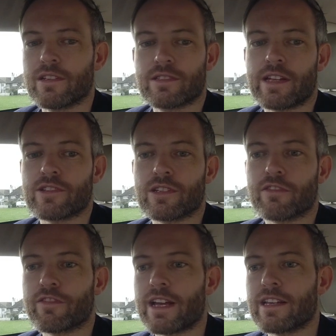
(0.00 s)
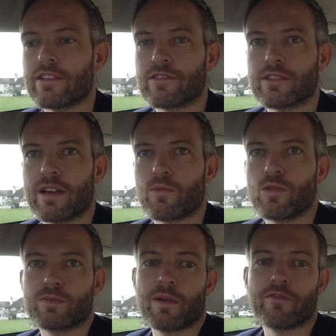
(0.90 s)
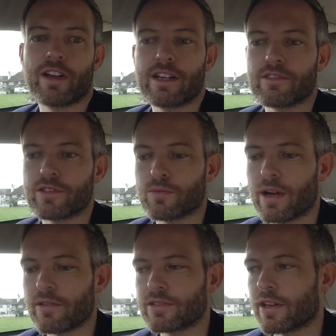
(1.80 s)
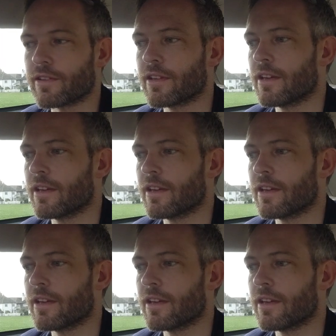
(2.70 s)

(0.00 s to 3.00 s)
tensioner failure and water pump failure as well. So